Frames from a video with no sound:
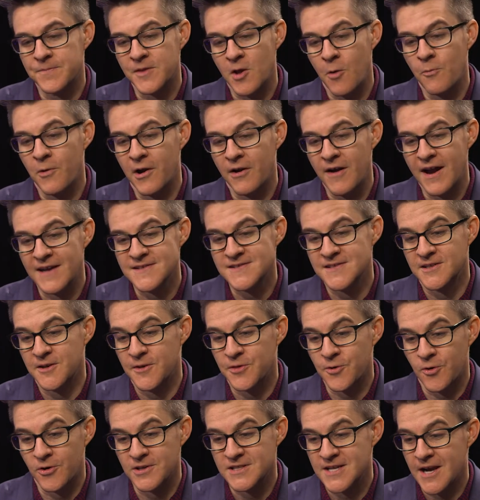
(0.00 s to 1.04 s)
Whereas in
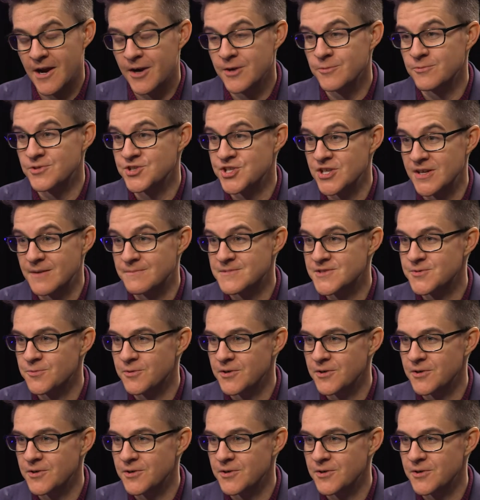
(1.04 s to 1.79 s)
authoritarian regimes,